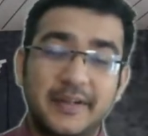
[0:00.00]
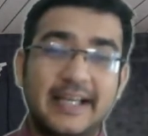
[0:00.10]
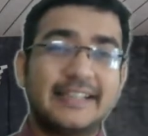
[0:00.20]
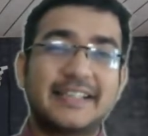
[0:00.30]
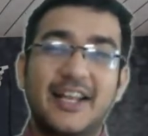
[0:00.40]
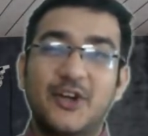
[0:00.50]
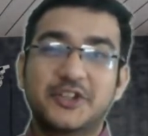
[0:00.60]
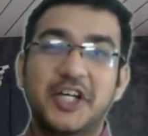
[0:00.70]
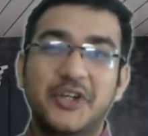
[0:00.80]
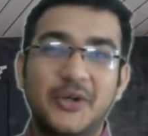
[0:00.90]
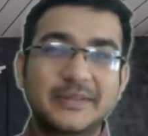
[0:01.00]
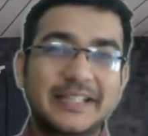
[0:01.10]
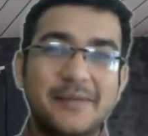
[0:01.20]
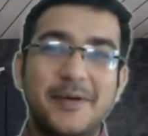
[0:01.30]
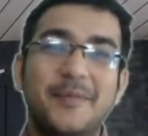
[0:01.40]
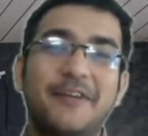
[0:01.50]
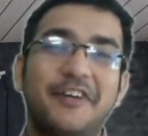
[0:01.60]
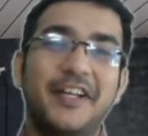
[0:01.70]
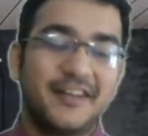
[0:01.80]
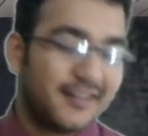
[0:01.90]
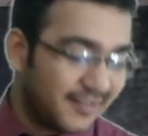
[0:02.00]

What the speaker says: Yes, yellow shirt, don't sleep in between.